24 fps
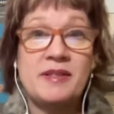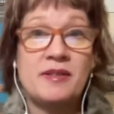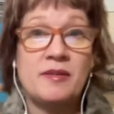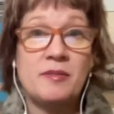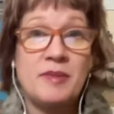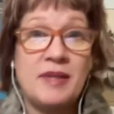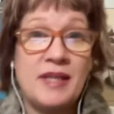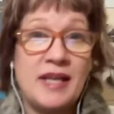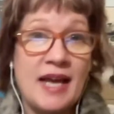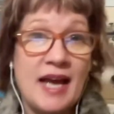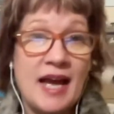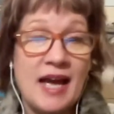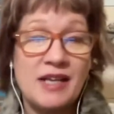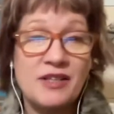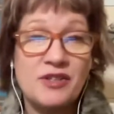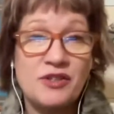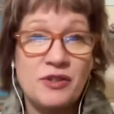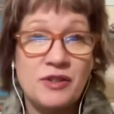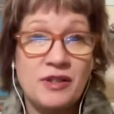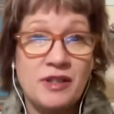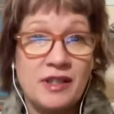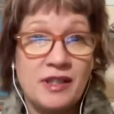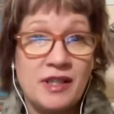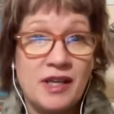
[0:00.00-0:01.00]
somebody
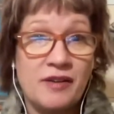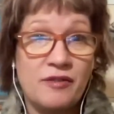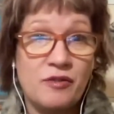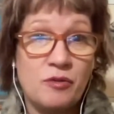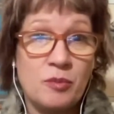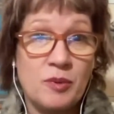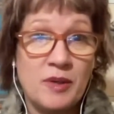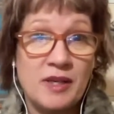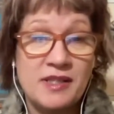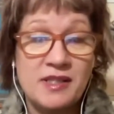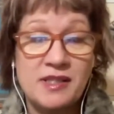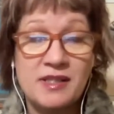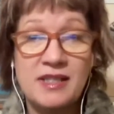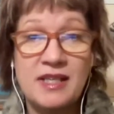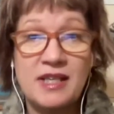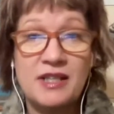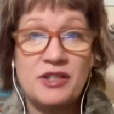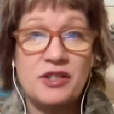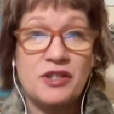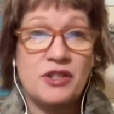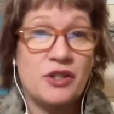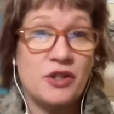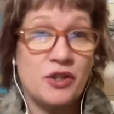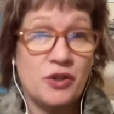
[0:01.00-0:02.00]
asked you to give a
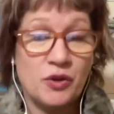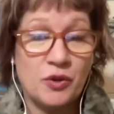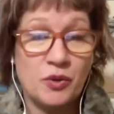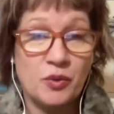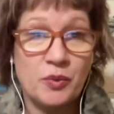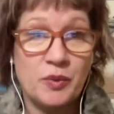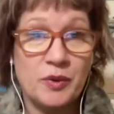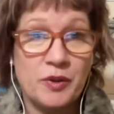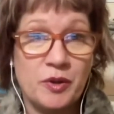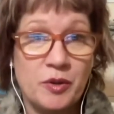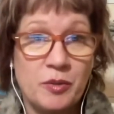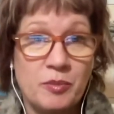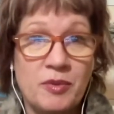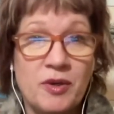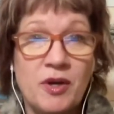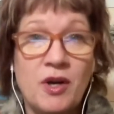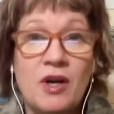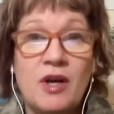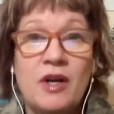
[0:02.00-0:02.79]
presentation to their group.